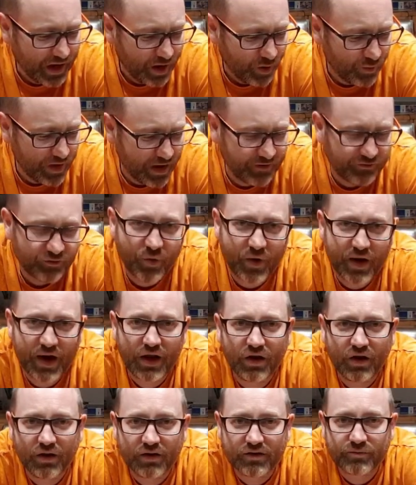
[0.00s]
We have quite a
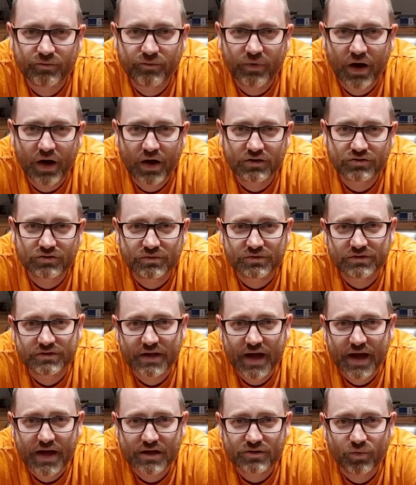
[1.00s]
lot of parts
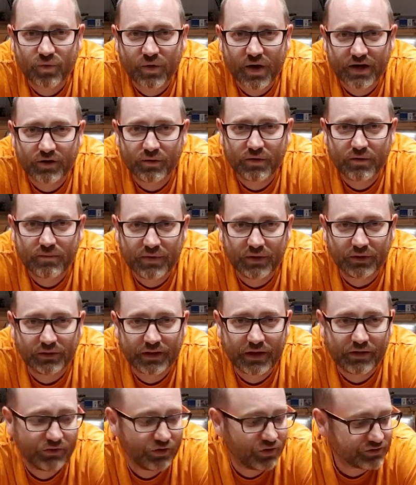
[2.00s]
upstairs. Why don't we build
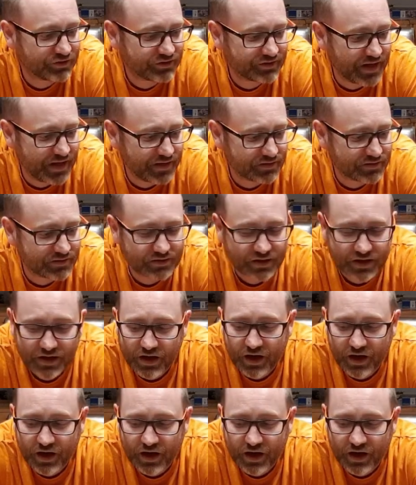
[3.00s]
our own stands?